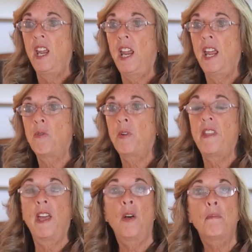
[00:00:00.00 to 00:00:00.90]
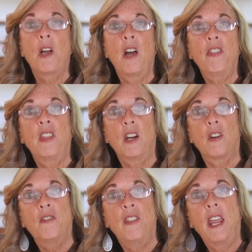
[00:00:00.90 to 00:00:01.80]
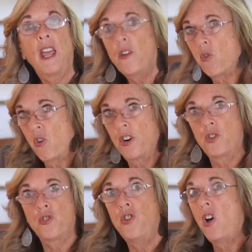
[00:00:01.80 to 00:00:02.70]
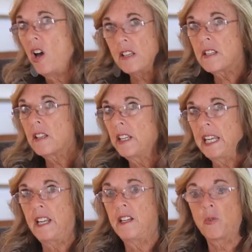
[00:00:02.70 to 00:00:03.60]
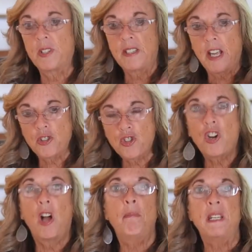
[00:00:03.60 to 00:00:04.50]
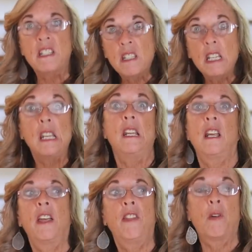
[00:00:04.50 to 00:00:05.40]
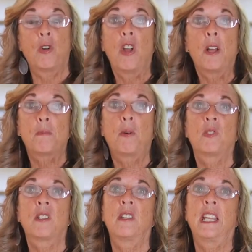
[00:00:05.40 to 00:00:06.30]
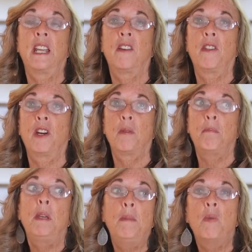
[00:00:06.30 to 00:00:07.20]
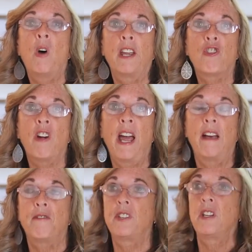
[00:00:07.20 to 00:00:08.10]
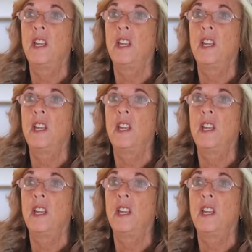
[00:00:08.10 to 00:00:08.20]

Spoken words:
And when the help got there, they had orders not to land. It was a choppy sea, and they were not supposed to land their PBY craft.